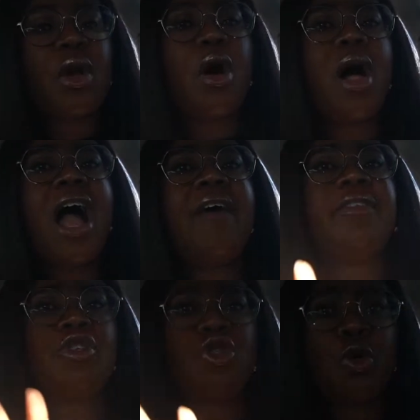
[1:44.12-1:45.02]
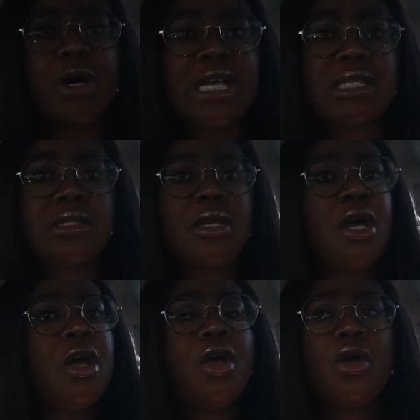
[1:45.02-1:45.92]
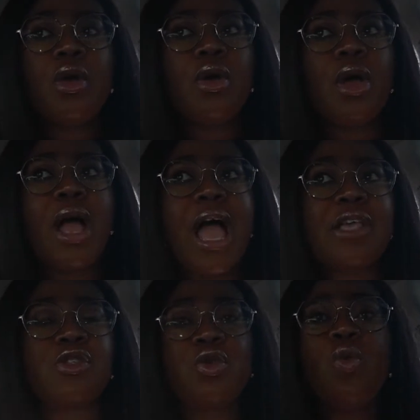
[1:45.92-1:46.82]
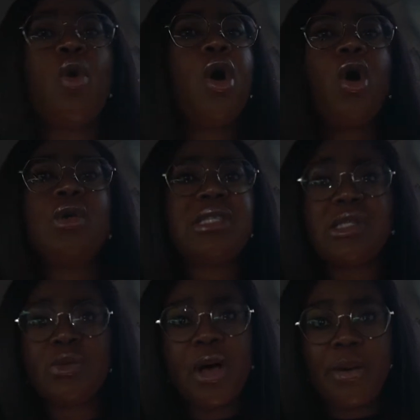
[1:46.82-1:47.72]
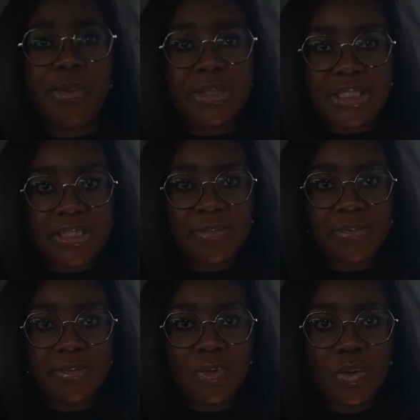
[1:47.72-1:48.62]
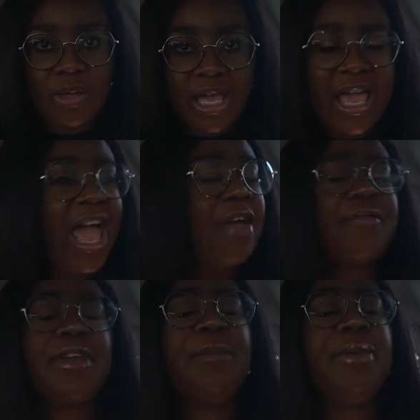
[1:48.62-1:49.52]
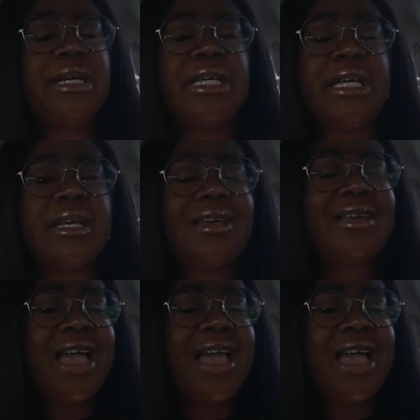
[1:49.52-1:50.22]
all have the choice as to what goes into our body. Okay? Everybody